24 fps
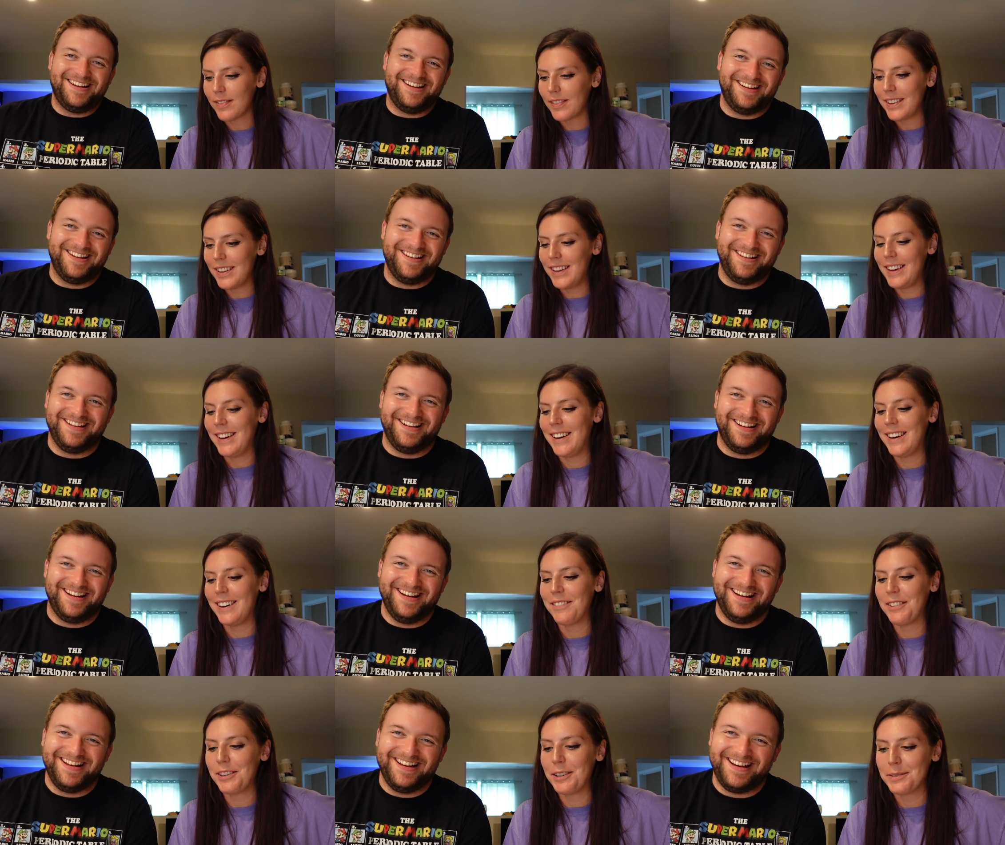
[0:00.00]

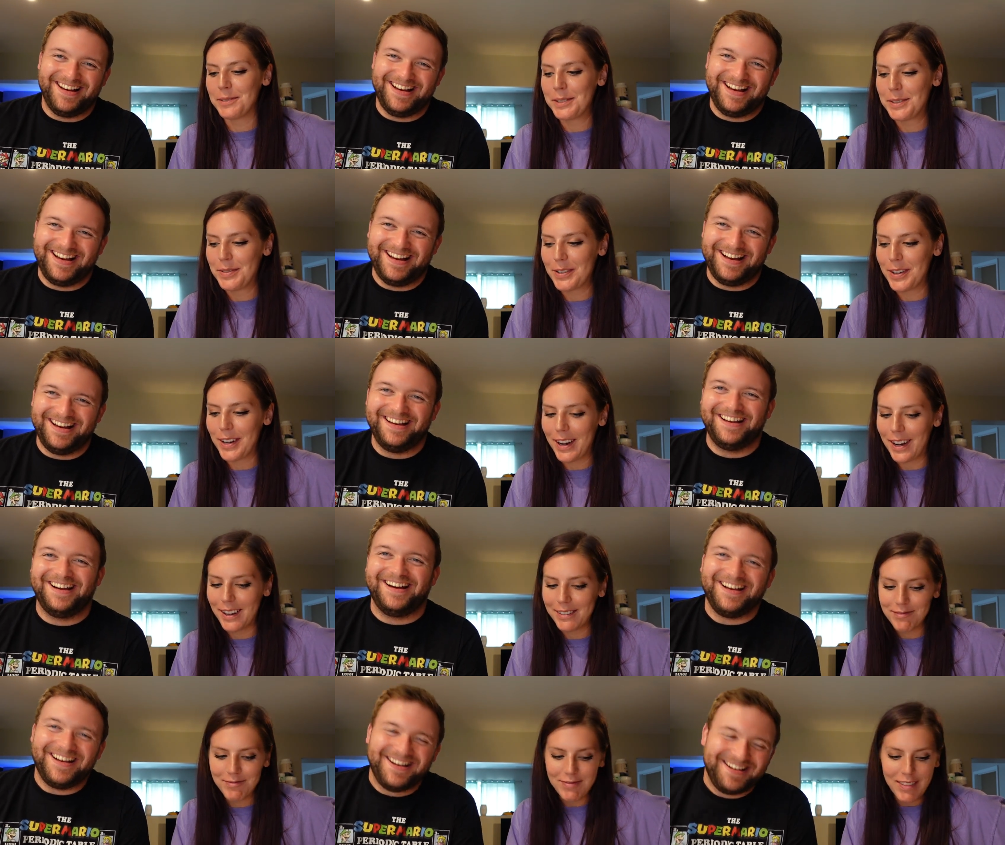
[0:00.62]
Speaker 1: yeah, we almost
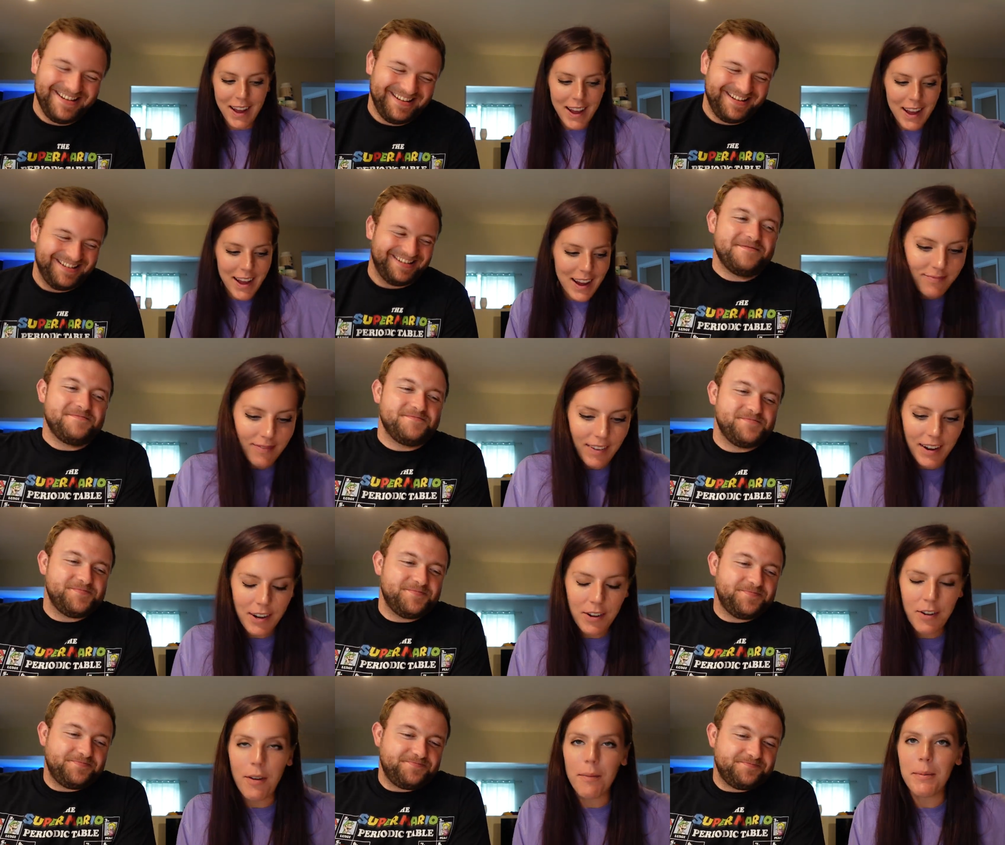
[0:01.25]
forgot.
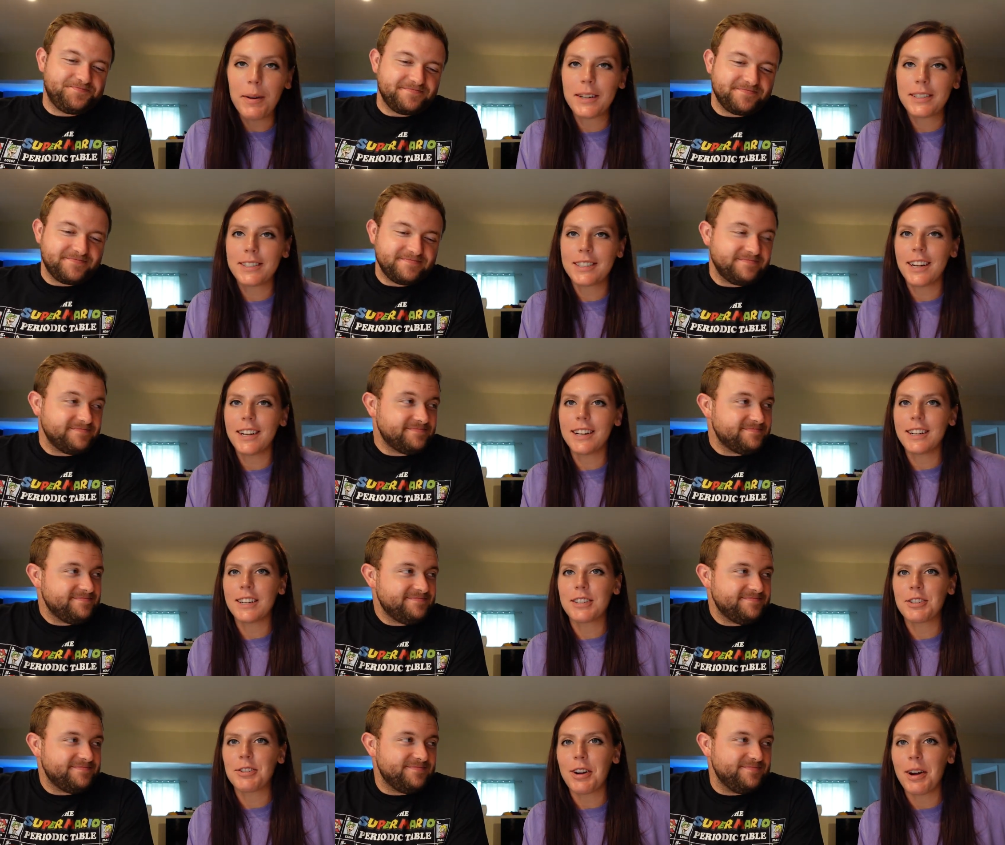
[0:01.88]
I know. I've been
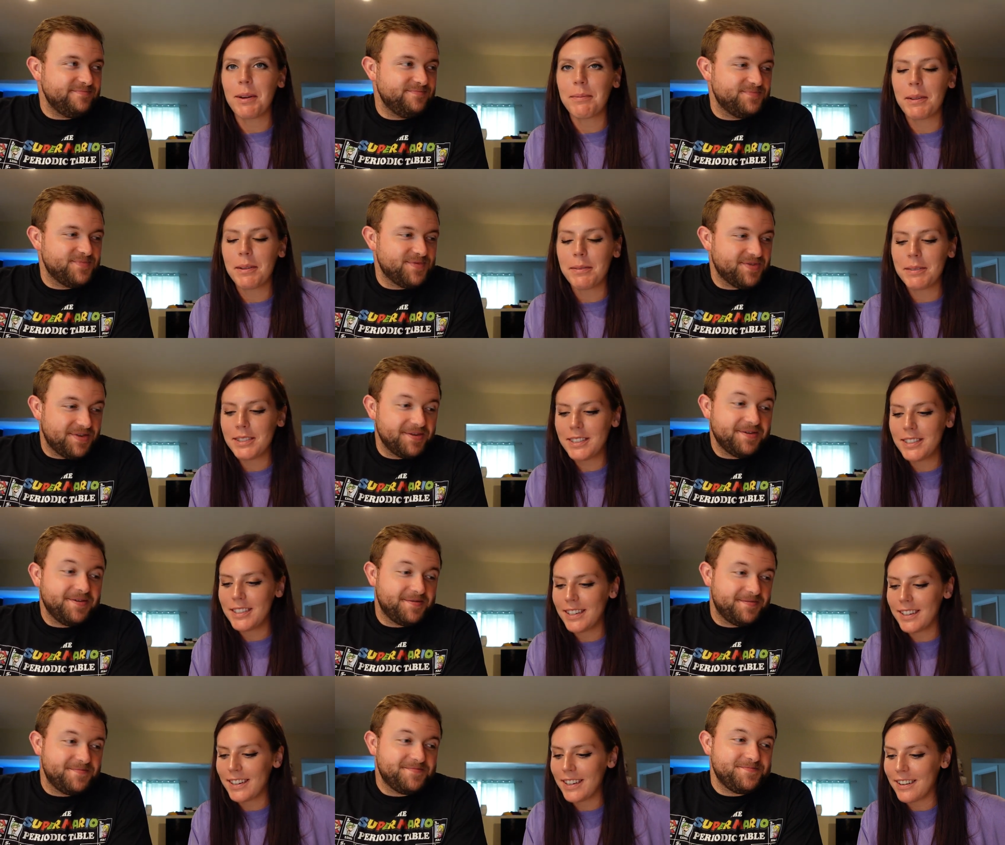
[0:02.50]
excited to try them. They've been
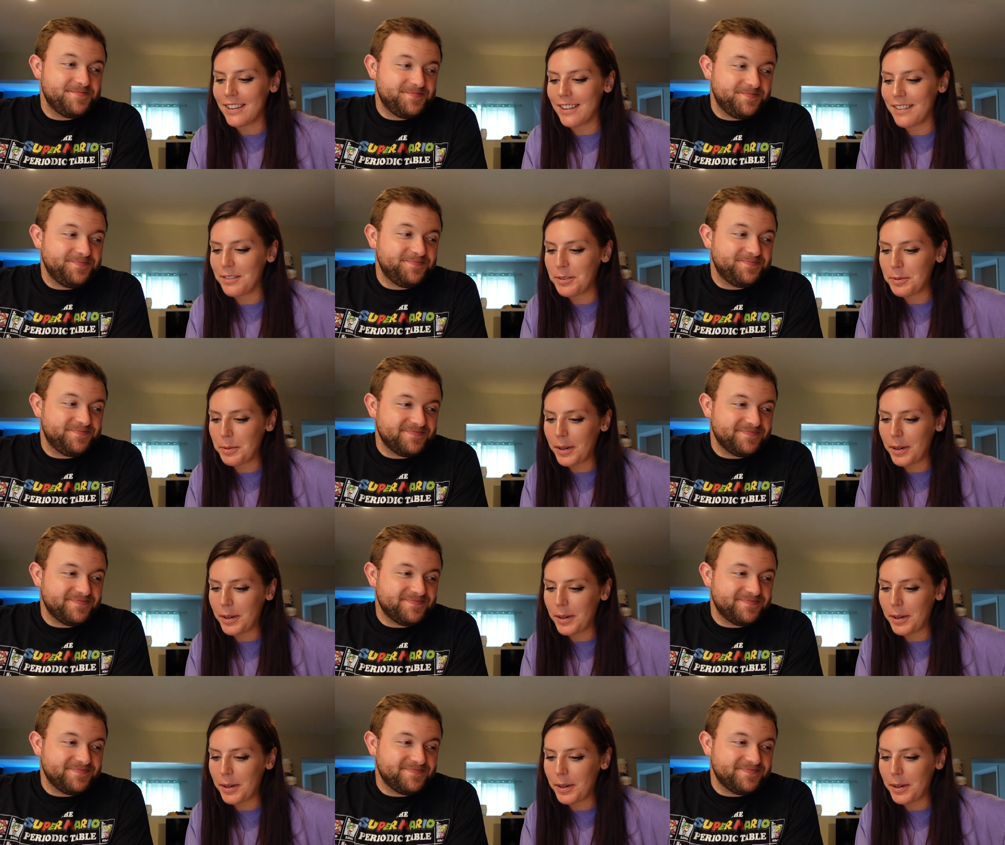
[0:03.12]
sitting here, and I've been